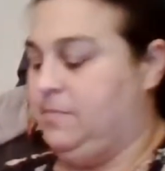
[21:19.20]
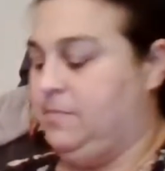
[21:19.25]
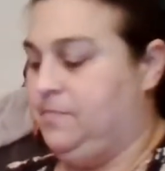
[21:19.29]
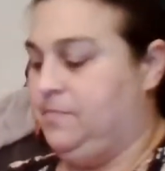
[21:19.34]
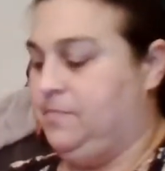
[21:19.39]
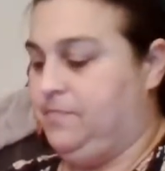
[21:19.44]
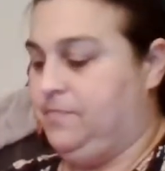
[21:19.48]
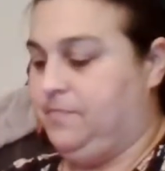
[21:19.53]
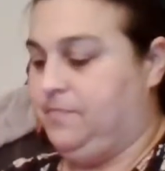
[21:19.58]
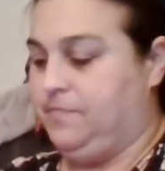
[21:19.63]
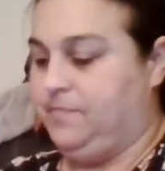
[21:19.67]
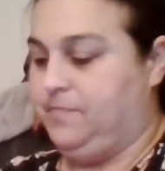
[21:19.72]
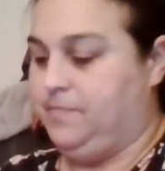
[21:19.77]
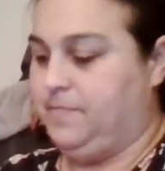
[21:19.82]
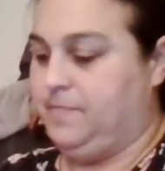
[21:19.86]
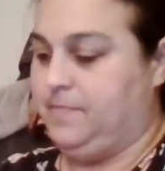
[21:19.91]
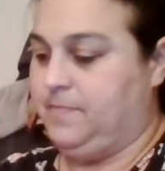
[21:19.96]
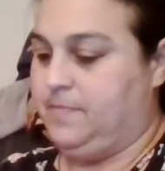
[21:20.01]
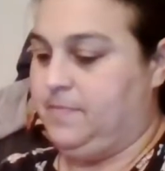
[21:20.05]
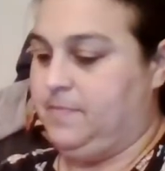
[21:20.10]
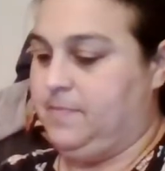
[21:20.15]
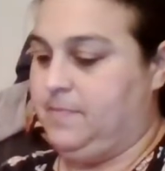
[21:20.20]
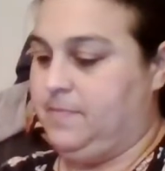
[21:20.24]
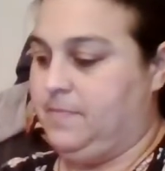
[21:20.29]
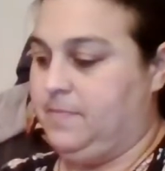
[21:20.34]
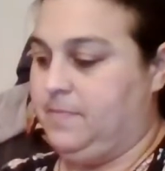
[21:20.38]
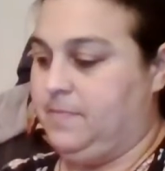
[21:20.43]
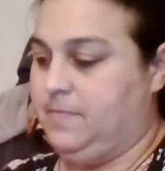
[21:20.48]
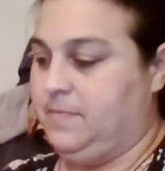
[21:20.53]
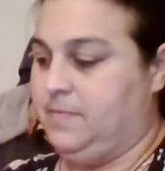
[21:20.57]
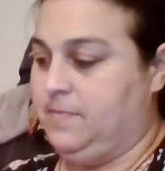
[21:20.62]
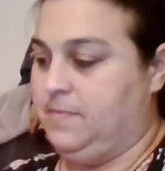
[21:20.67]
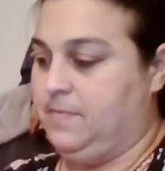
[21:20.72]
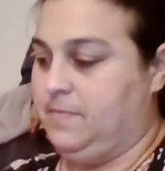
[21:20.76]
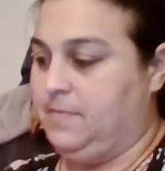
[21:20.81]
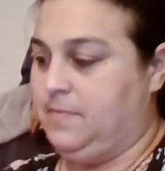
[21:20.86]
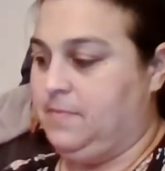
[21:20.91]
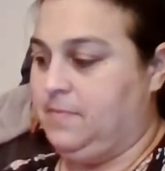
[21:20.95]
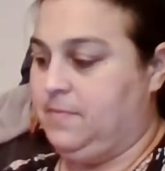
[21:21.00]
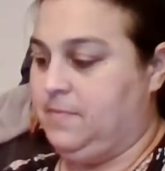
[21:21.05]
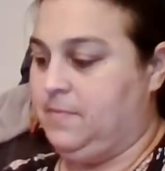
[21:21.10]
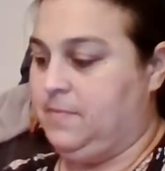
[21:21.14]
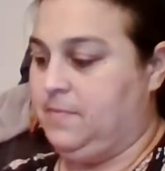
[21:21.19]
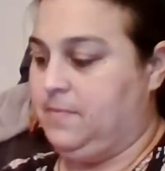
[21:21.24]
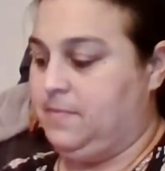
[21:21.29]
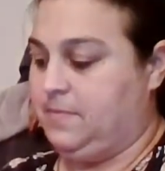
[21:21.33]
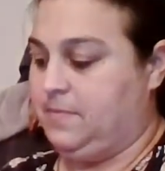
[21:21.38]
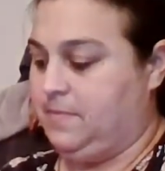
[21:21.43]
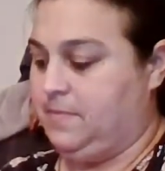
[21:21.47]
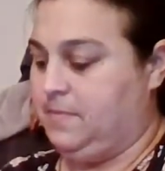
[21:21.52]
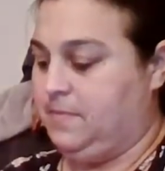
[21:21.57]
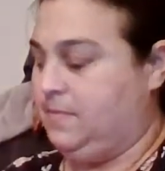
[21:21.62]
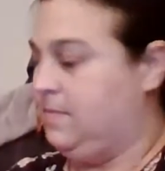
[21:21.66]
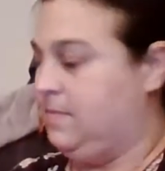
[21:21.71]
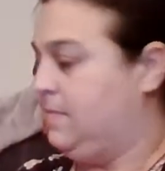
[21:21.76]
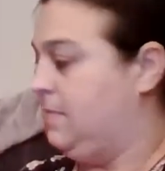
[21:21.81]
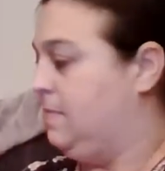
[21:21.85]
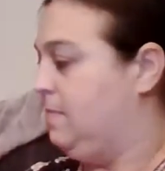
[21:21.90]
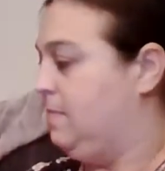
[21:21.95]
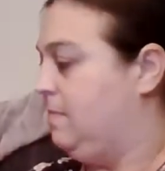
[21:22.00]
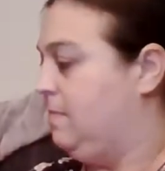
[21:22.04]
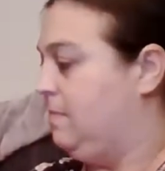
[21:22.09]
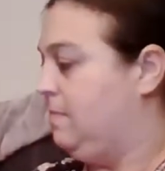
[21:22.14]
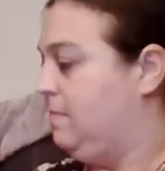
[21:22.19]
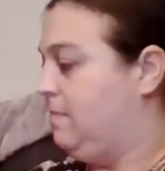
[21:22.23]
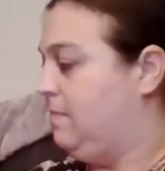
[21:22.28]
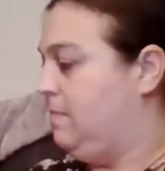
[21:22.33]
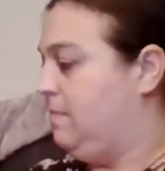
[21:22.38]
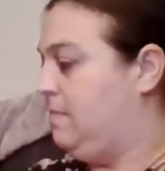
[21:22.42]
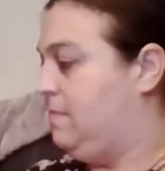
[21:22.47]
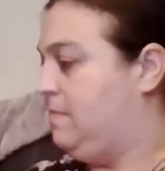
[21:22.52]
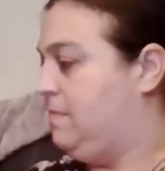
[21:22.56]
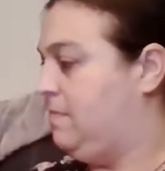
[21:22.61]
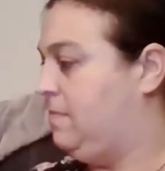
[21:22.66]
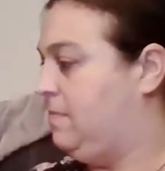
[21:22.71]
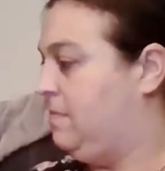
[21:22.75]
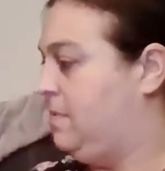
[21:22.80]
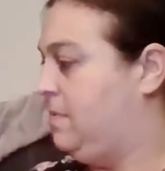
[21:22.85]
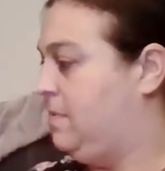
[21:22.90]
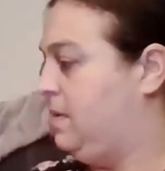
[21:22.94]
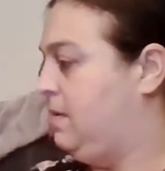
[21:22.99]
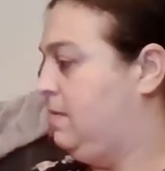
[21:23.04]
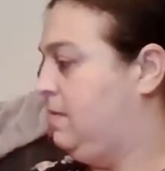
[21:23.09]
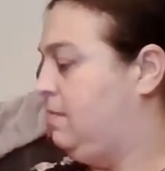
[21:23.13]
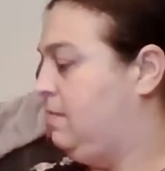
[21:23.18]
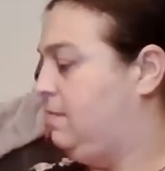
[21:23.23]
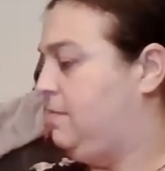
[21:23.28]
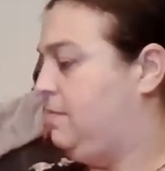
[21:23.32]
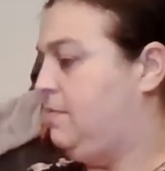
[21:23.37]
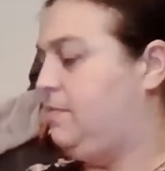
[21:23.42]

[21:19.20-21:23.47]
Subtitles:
The person shown says nothing.